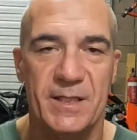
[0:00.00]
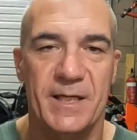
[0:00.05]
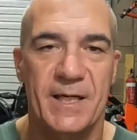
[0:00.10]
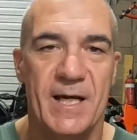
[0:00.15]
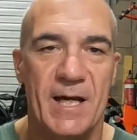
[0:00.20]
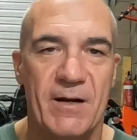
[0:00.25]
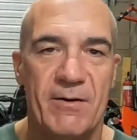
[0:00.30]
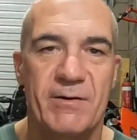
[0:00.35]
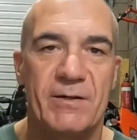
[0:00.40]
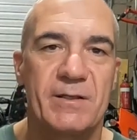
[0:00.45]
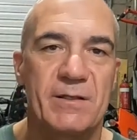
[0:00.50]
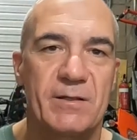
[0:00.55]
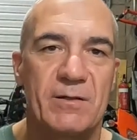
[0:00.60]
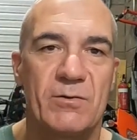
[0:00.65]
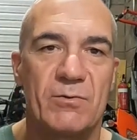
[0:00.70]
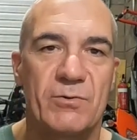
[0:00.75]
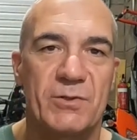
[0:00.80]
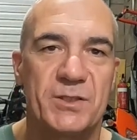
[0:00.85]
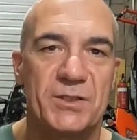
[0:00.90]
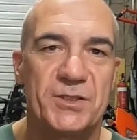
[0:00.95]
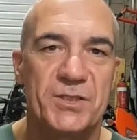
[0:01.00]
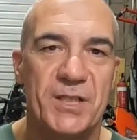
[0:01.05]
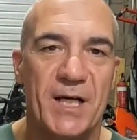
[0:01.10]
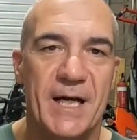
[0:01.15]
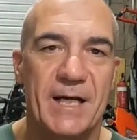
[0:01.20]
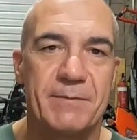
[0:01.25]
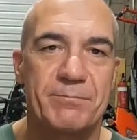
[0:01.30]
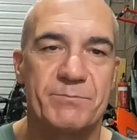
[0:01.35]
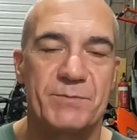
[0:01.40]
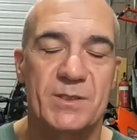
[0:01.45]
current look and
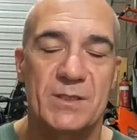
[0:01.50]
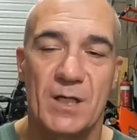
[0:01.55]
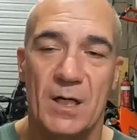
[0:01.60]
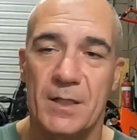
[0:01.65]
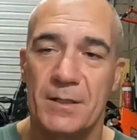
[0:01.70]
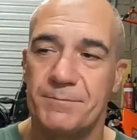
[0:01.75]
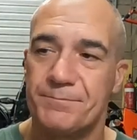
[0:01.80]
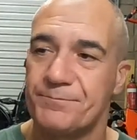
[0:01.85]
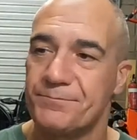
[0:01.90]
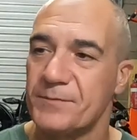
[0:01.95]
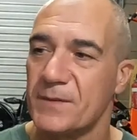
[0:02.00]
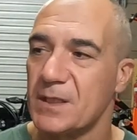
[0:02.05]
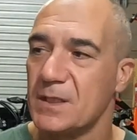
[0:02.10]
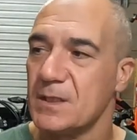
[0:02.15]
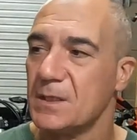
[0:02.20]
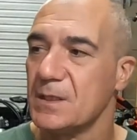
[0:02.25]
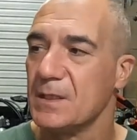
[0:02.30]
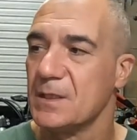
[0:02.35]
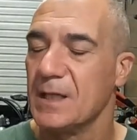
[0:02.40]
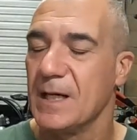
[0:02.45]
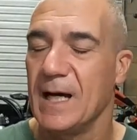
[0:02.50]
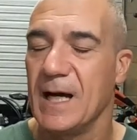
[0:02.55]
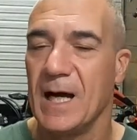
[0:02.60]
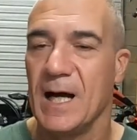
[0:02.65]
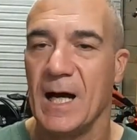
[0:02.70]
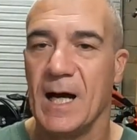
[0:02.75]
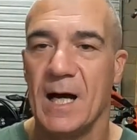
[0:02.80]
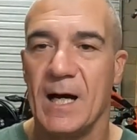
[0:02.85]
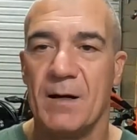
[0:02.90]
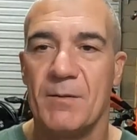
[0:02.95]
shape. So,
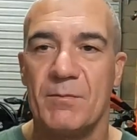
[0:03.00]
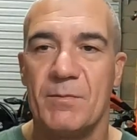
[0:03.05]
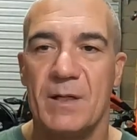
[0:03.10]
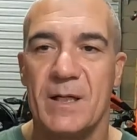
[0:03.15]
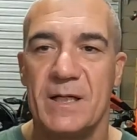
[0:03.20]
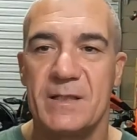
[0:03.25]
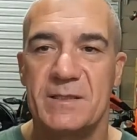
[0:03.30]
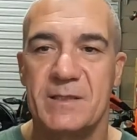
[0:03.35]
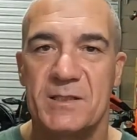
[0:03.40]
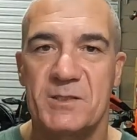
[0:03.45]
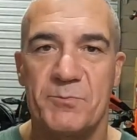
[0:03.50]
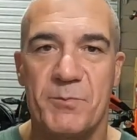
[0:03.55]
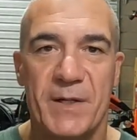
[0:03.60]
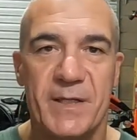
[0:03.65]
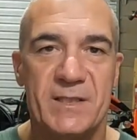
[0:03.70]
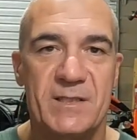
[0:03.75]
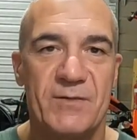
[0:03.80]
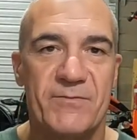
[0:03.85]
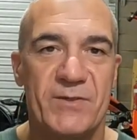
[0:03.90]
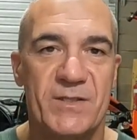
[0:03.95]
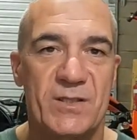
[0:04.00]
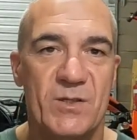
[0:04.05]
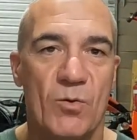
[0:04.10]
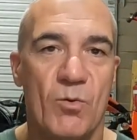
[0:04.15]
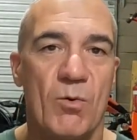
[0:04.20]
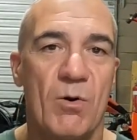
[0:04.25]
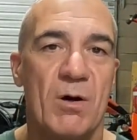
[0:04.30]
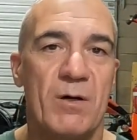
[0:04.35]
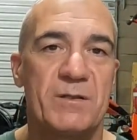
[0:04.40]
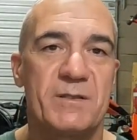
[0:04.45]
as expensive as it
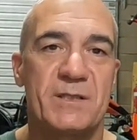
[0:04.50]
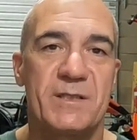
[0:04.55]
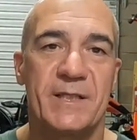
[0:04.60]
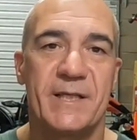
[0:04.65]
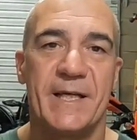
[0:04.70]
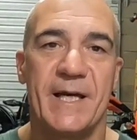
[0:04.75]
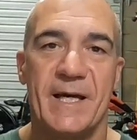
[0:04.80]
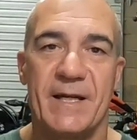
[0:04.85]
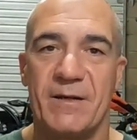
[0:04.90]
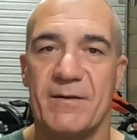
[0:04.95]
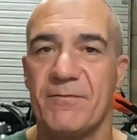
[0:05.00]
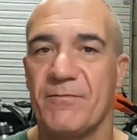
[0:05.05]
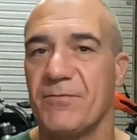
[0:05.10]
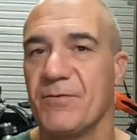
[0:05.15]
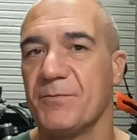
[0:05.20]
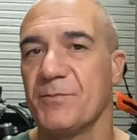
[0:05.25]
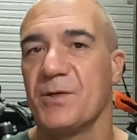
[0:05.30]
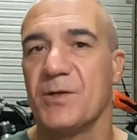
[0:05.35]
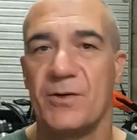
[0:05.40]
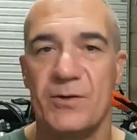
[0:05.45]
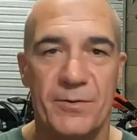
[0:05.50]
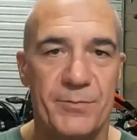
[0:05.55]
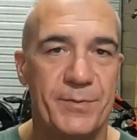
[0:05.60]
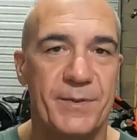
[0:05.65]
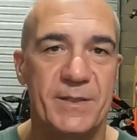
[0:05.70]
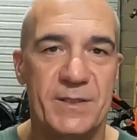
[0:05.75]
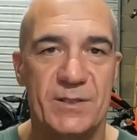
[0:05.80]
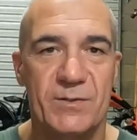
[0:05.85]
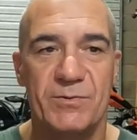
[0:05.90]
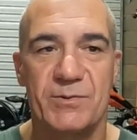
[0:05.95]
was to get it from Europe
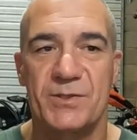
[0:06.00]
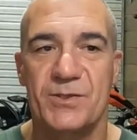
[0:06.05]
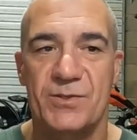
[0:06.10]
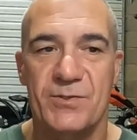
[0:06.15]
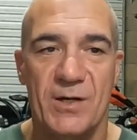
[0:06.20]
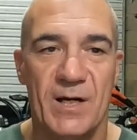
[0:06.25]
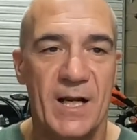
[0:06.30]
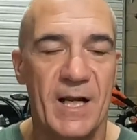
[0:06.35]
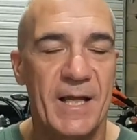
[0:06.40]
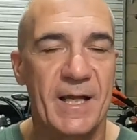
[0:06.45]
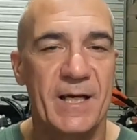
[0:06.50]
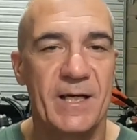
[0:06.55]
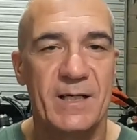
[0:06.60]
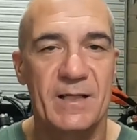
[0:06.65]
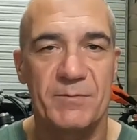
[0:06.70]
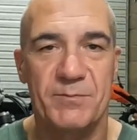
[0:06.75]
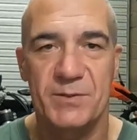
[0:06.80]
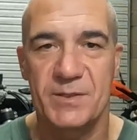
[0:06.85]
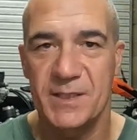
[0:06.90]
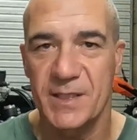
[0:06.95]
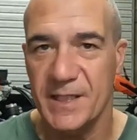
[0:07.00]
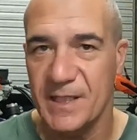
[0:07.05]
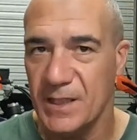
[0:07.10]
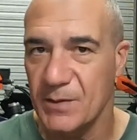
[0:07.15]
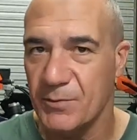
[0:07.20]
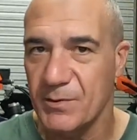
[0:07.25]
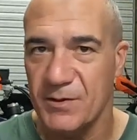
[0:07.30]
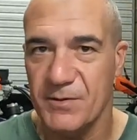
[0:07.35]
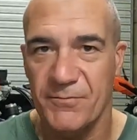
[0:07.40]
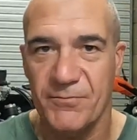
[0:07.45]
into Australia, and
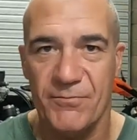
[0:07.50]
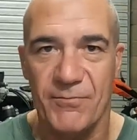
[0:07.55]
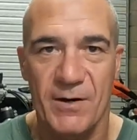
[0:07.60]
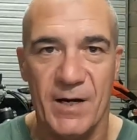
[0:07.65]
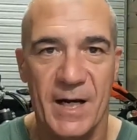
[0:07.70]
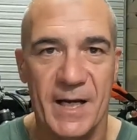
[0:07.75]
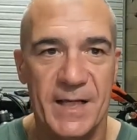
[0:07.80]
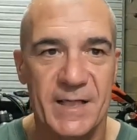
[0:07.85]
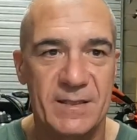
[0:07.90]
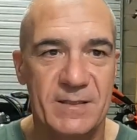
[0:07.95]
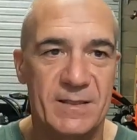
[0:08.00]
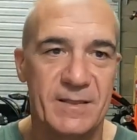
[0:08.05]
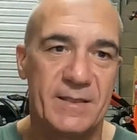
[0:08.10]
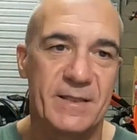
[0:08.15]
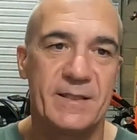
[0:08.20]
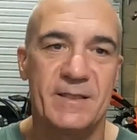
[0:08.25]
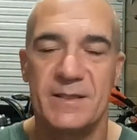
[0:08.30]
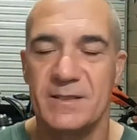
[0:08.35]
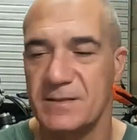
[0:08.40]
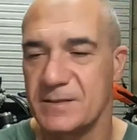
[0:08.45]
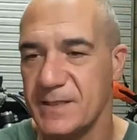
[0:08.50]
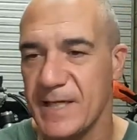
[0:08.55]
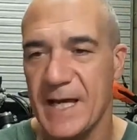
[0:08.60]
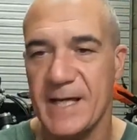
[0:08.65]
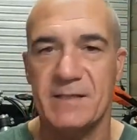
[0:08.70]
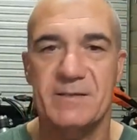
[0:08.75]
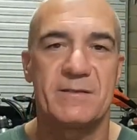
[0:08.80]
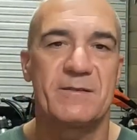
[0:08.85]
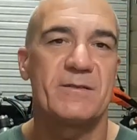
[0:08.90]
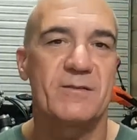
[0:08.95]
particularly with the freight and then the
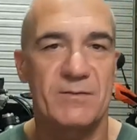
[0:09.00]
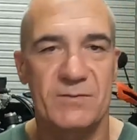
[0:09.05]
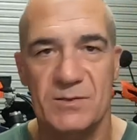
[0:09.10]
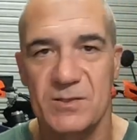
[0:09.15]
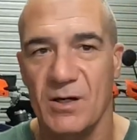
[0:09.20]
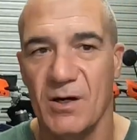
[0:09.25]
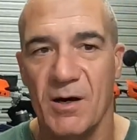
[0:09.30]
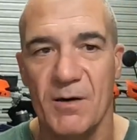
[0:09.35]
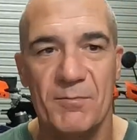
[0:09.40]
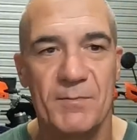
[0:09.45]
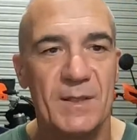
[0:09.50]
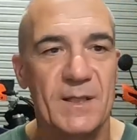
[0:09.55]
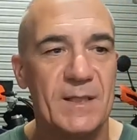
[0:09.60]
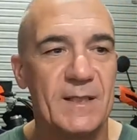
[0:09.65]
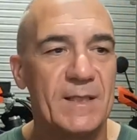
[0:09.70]
taxes on top,